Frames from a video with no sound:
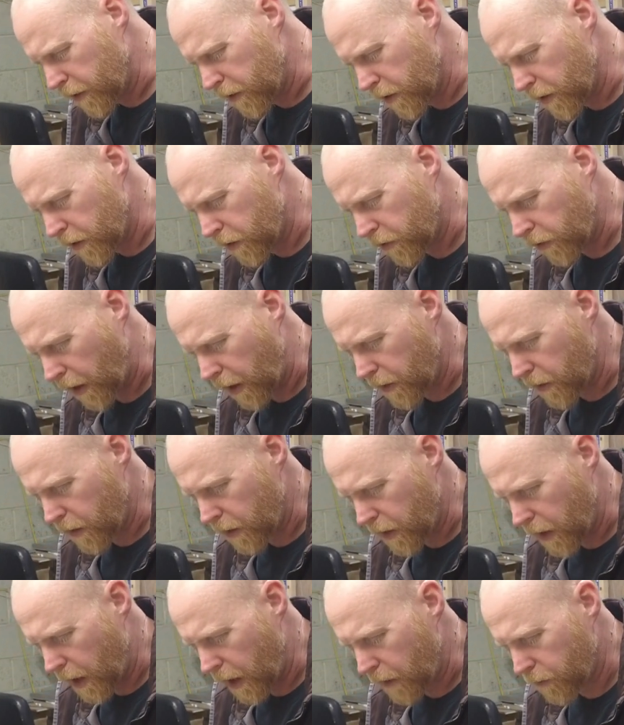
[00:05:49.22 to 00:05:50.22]
do you say that a
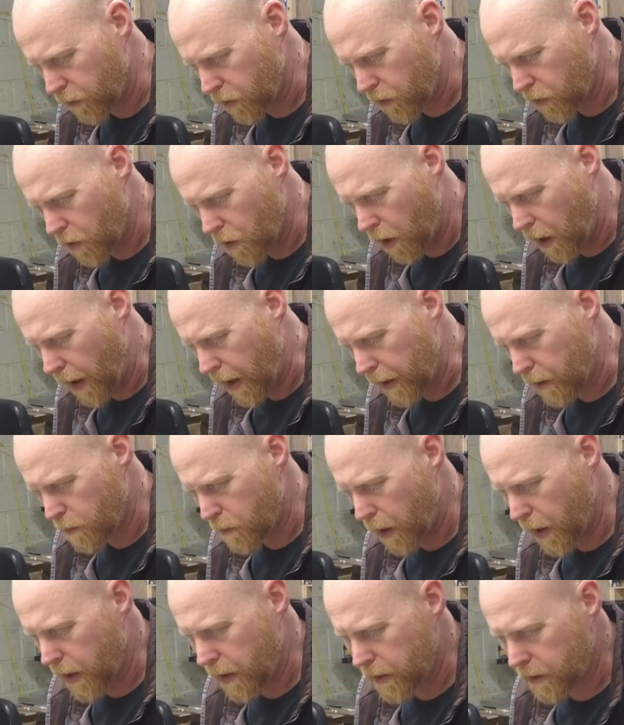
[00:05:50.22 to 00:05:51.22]
knife's not
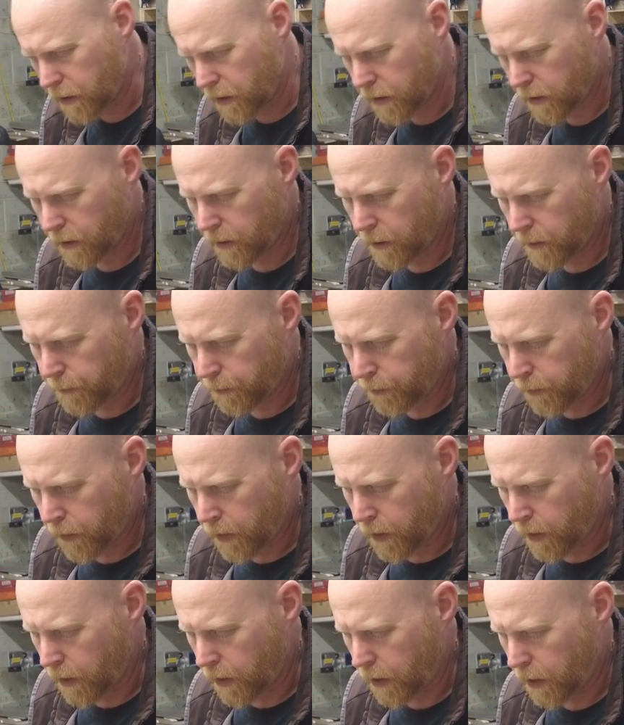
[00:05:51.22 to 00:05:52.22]
handmade?
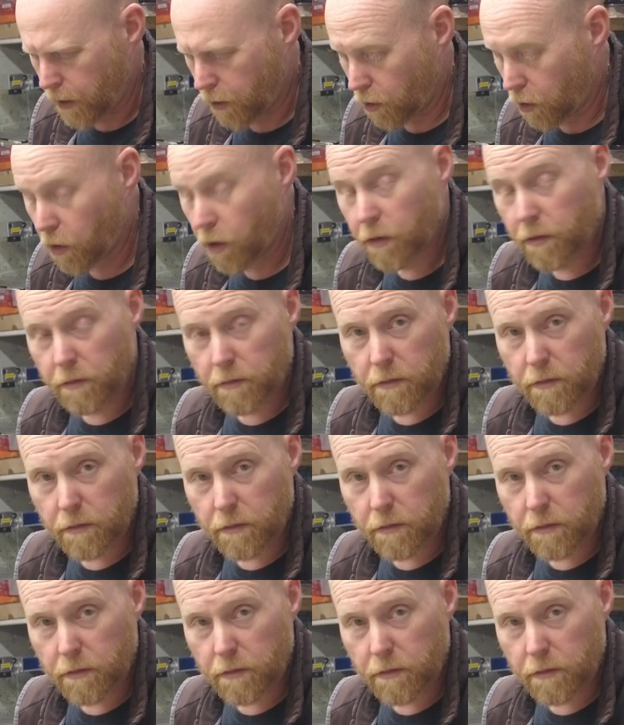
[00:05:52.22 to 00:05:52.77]
Or